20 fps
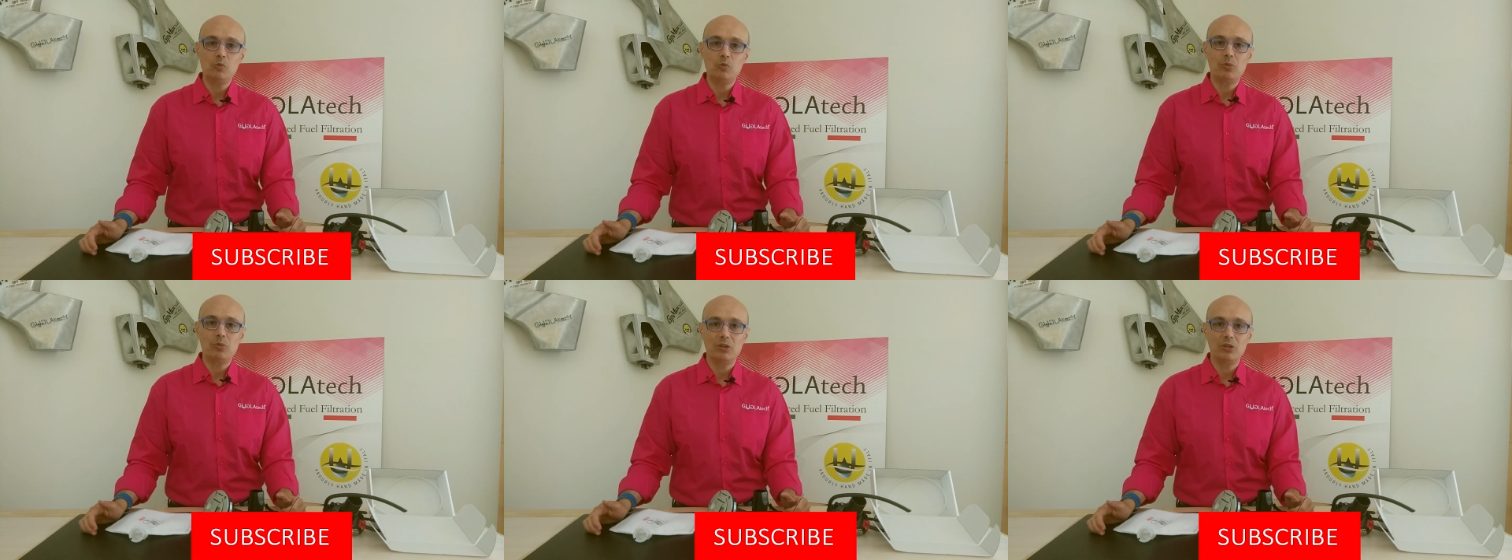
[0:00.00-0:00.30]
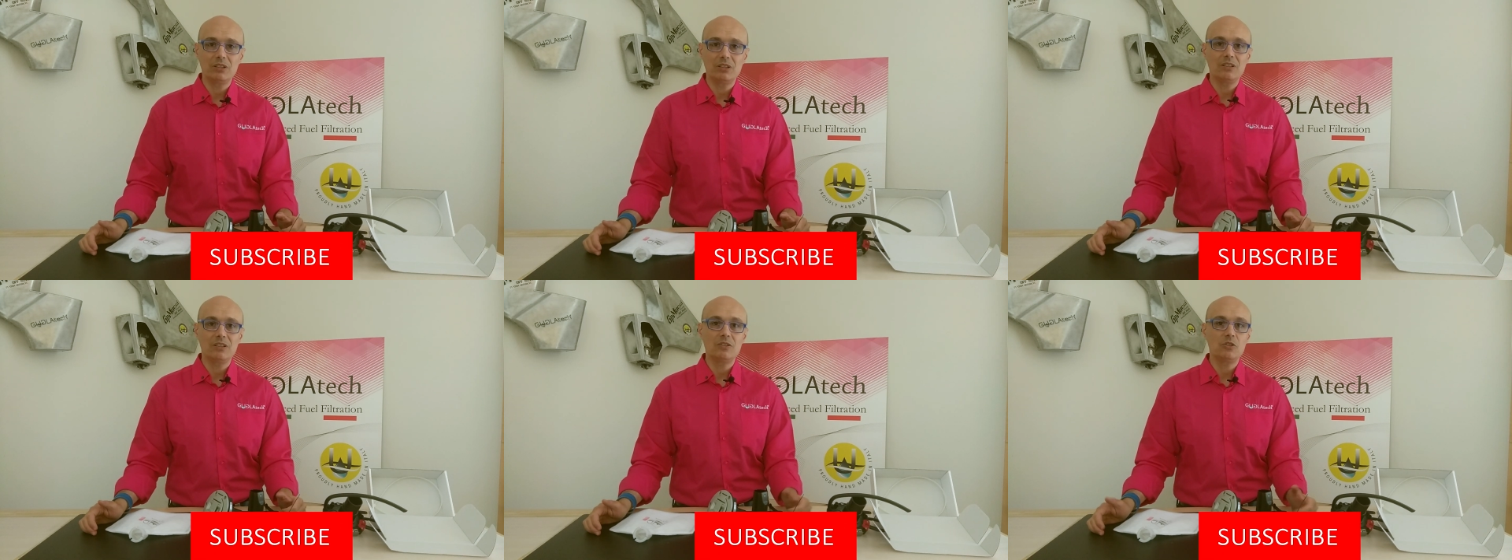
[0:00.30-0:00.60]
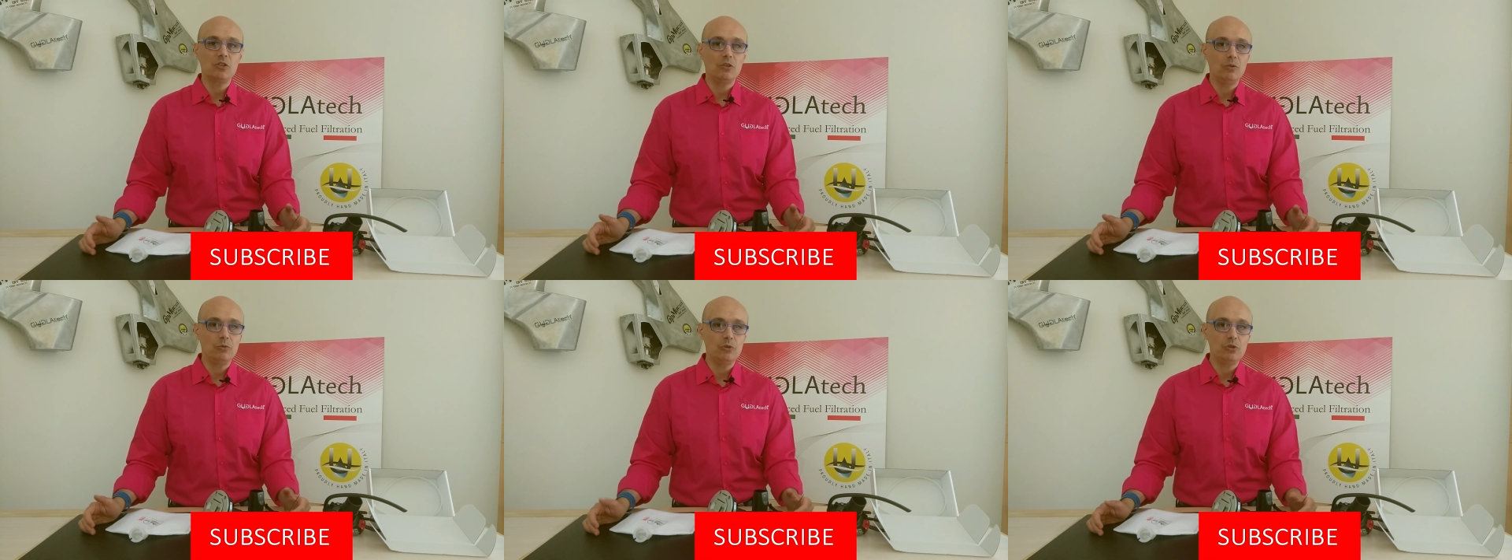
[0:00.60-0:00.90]
product and
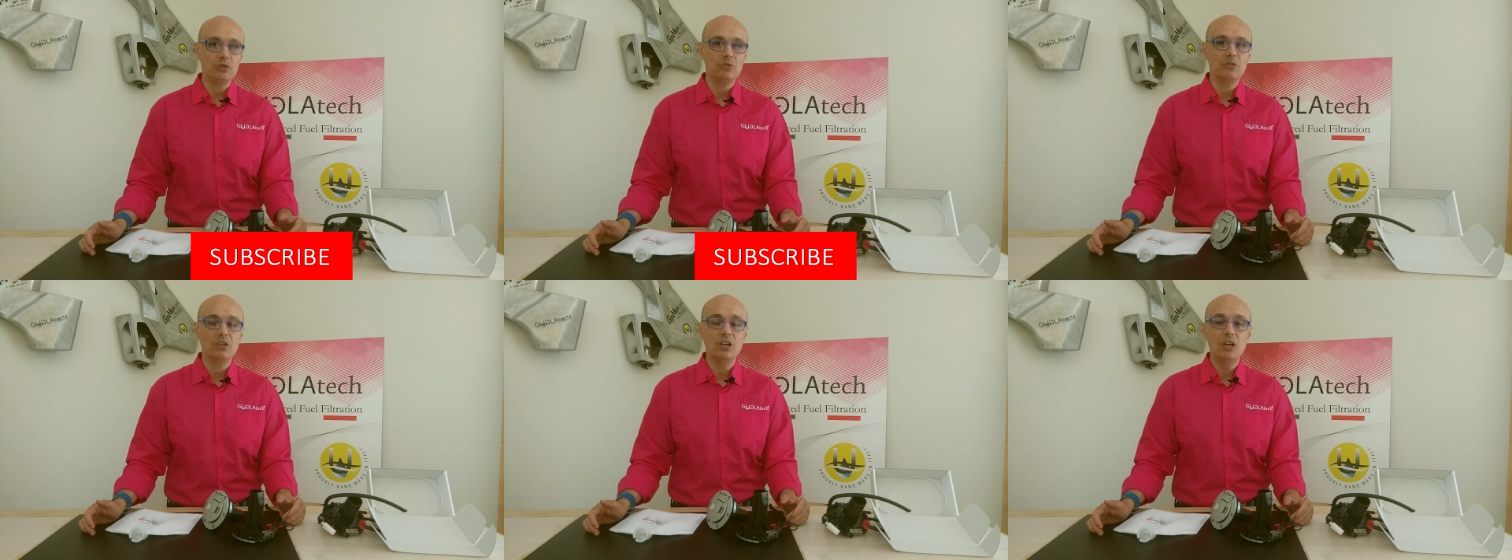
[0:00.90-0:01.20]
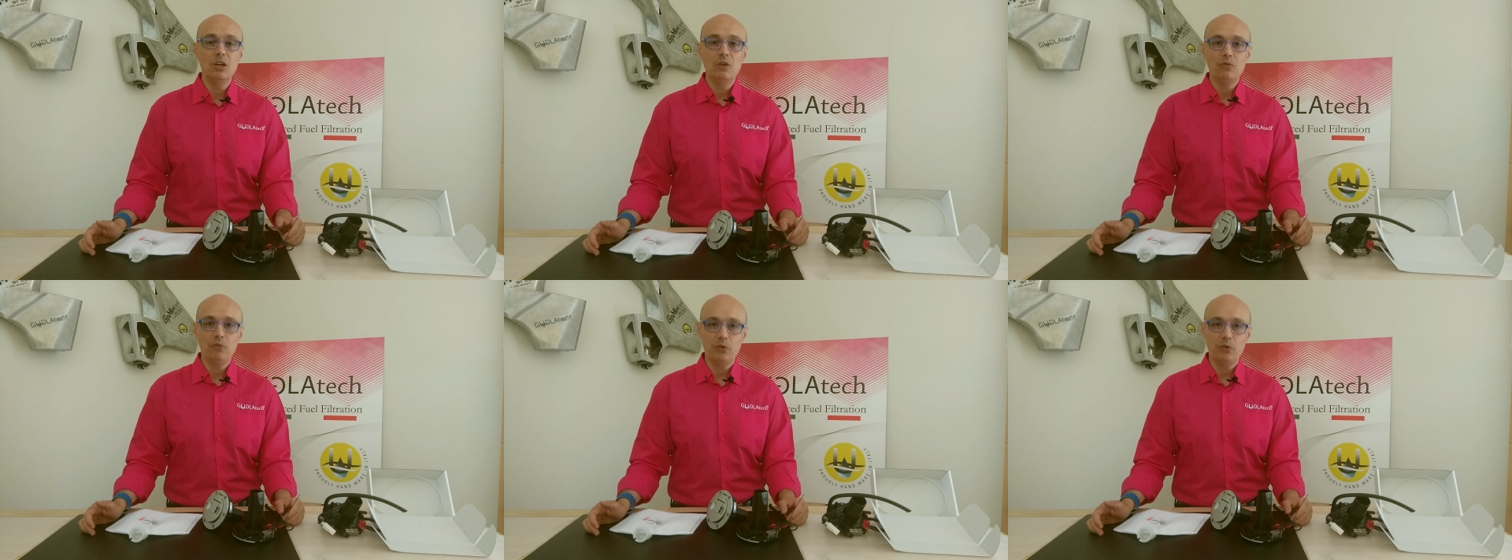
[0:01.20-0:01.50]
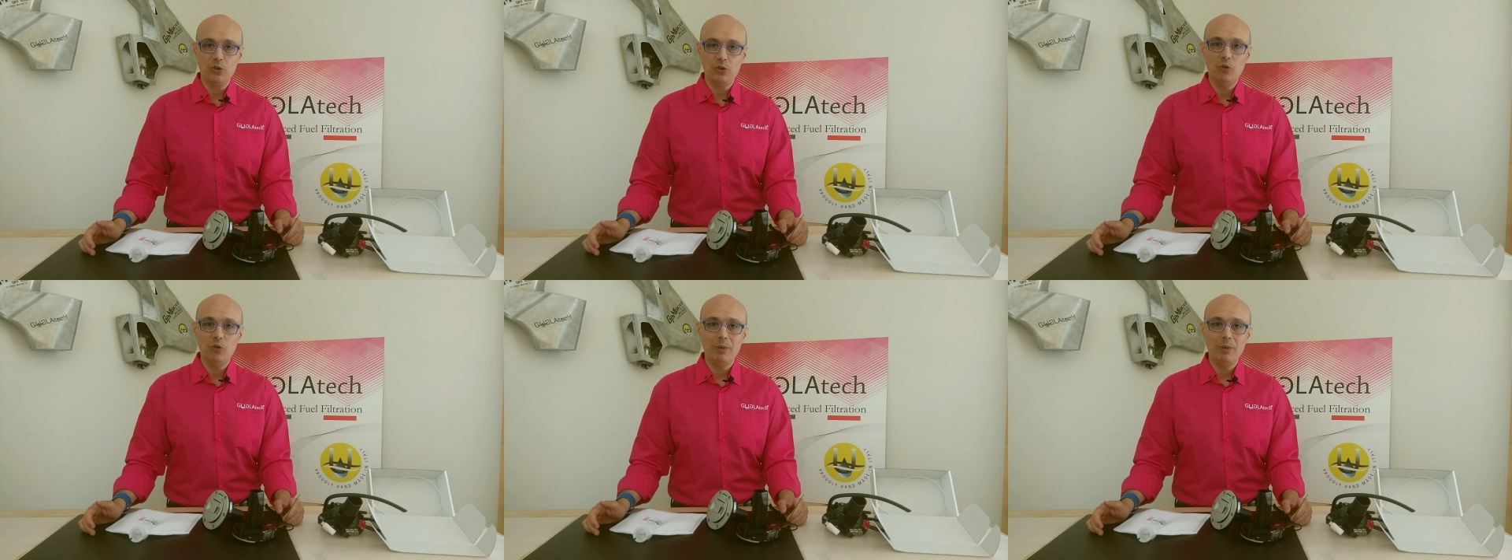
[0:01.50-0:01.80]
solutions for
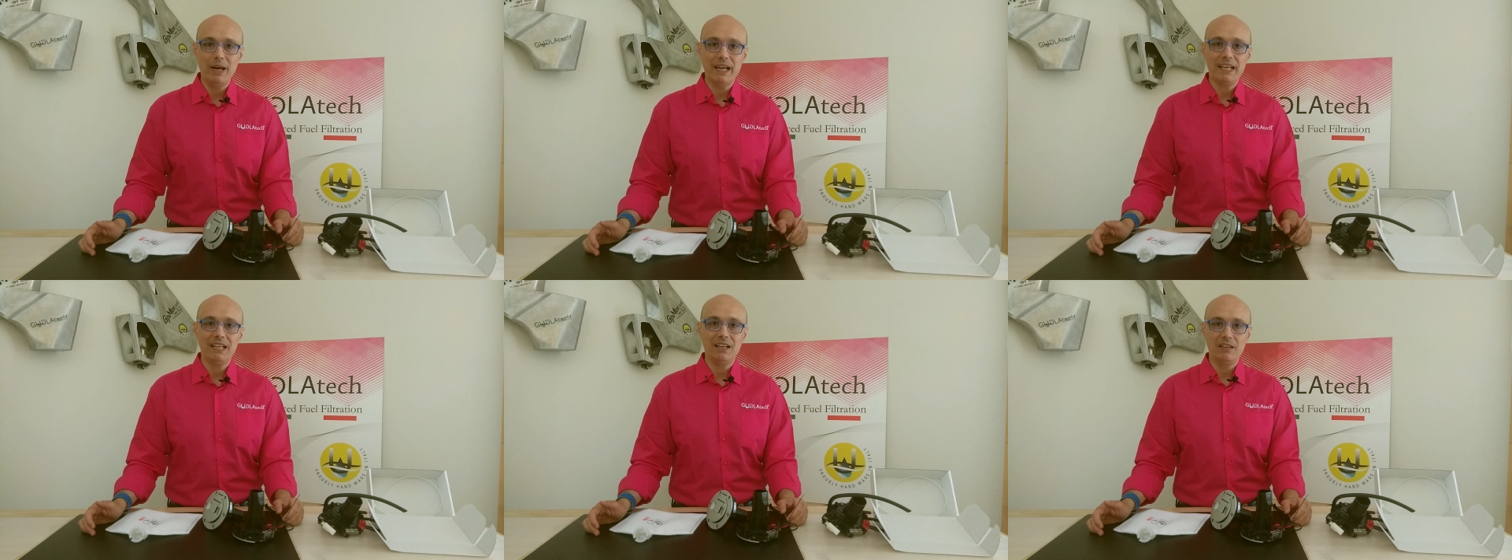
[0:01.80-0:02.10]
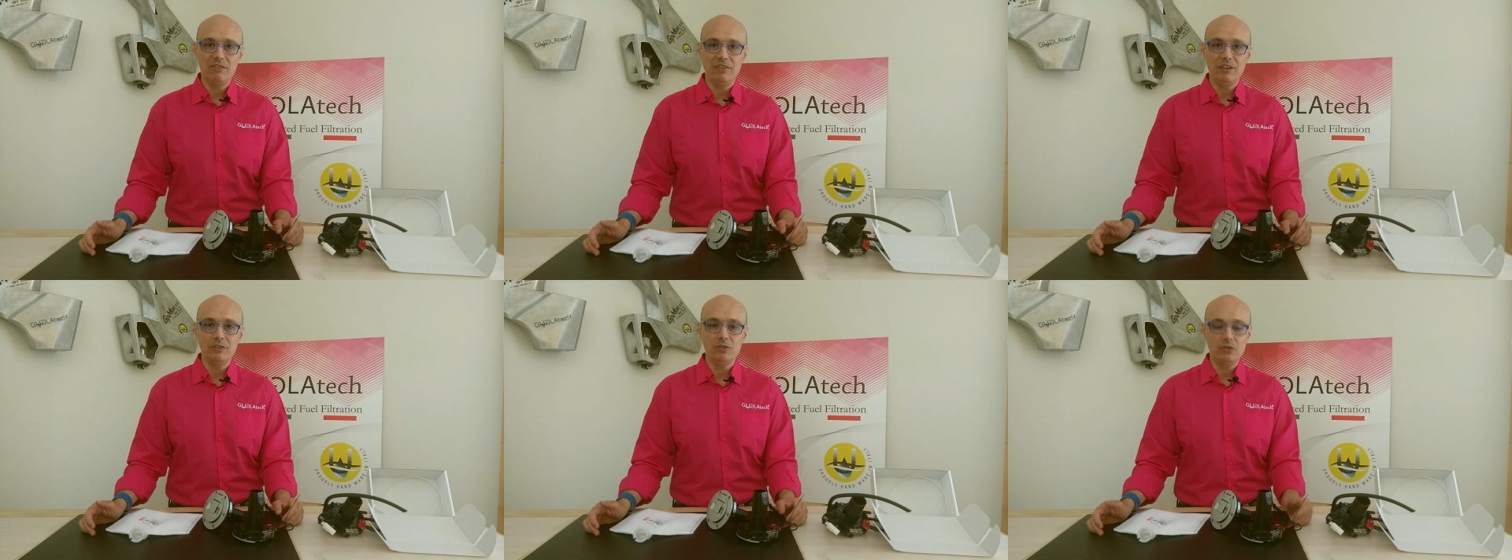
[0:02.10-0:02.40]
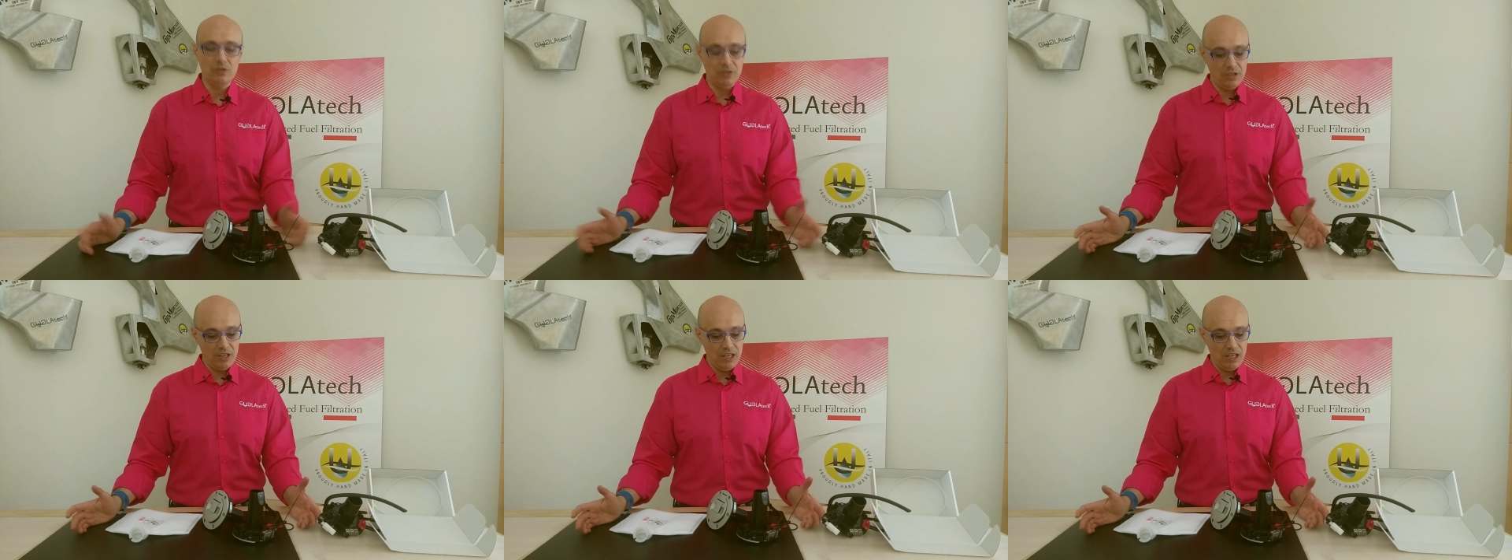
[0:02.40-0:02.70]
your bike and adventure.